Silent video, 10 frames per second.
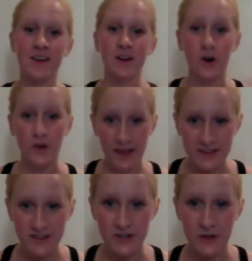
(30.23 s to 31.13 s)
Okay,
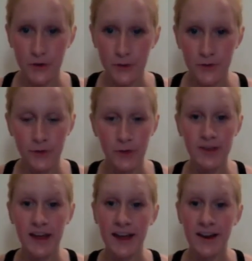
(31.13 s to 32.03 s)
so for
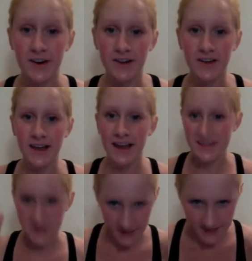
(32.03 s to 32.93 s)
the hair, as you can